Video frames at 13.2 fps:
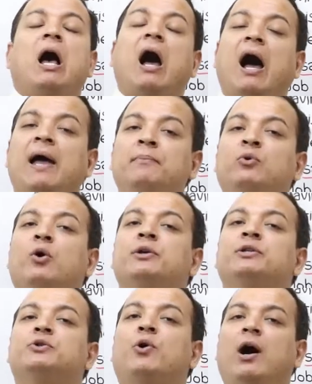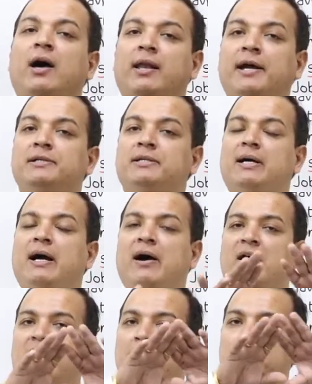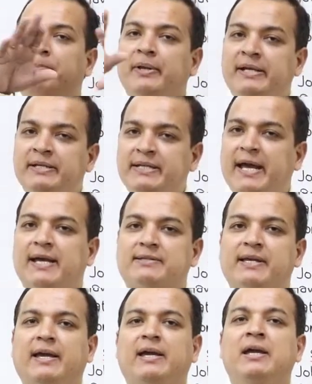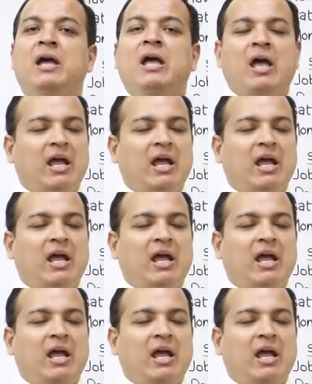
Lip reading: I'm going to highlight a complete essay